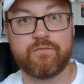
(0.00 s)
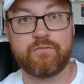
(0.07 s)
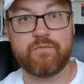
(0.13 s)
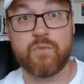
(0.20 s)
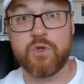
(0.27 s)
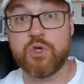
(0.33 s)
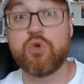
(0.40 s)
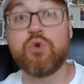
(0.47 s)

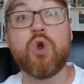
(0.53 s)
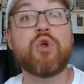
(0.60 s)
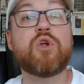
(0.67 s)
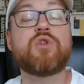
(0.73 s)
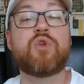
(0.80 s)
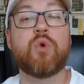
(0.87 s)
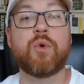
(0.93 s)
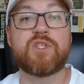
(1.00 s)
you know you're
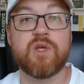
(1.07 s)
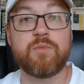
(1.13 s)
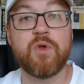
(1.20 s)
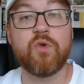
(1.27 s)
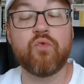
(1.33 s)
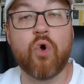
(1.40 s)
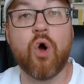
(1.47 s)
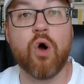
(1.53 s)
doing
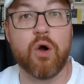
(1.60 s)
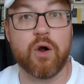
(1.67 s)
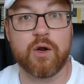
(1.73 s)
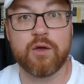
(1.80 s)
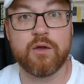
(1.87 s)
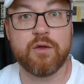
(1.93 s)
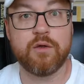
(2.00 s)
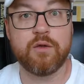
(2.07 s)
something wrong.
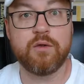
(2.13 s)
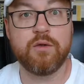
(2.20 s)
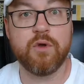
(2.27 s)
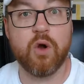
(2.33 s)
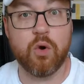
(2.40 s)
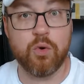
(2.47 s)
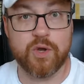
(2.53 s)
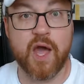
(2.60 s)

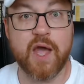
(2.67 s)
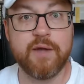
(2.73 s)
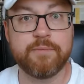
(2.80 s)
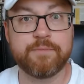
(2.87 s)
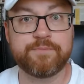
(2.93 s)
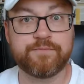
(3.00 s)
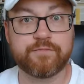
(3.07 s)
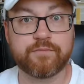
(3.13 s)
Okay?
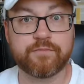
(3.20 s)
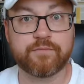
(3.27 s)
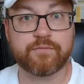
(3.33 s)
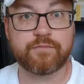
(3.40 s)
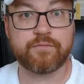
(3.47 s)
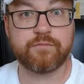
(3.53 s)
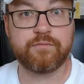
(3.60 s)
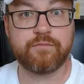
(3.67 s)

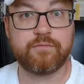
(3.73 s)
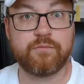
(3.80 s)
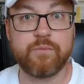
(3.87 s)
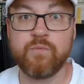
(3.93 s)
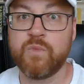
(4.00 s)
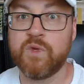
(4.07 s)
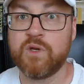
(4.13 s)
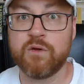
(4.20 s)

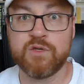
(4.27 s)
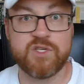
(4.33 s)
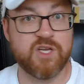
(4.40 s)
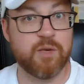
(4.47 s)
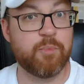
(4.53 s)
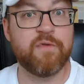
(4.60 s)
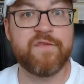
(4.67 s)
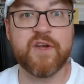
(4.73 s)

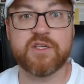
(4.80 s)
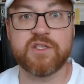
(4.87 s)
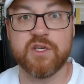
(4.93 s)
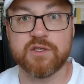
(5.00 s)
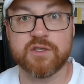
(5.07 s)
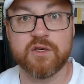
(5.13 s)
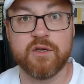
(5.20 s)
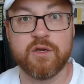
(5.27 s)
Simple
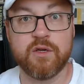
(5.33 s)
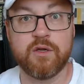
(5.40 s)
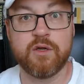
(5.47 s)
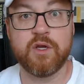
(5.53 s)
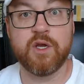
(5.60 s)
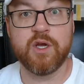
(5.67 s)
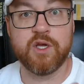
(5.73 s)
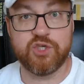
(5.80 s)
fixes.
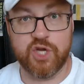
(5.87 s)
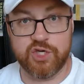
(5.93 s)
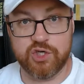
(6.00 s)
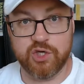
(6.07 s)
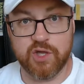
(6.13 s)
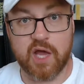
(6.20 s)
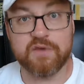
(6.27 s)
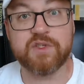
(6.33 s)
Change your
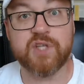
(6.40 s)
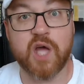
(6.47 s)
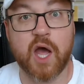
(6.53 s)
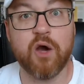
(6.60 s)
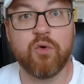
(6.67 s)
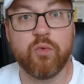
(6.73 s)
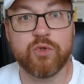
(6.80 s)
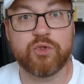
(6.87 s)

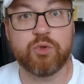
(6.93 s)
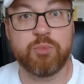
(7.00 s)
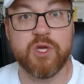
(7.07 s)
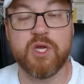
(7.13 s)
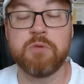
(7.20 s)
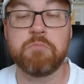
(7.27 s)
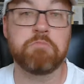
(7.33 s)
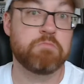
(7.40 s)
lifestyle, which would
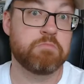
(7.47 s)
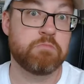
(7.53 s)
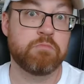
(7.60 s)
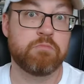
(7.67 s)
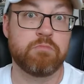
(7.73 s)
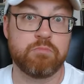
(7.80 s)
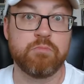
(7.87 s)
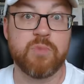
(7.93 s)
be
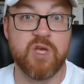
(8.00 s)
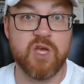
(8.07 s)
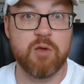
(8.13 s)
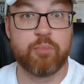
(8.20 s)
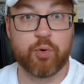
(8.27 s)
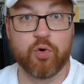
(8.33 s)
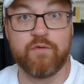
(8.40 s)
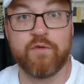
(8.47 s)

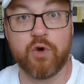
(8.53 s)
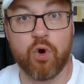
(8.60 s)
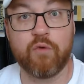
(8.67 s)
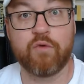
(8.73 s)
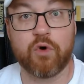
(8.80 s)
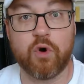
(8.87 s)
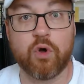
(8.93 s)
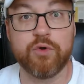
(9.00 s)
improve your
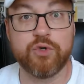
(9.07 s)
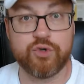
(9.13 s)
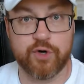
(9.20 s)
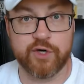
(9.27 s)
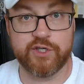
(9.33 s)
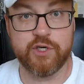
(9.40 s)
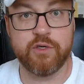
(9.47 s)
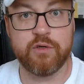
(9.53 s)
overall
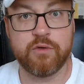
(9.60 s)
nutrition,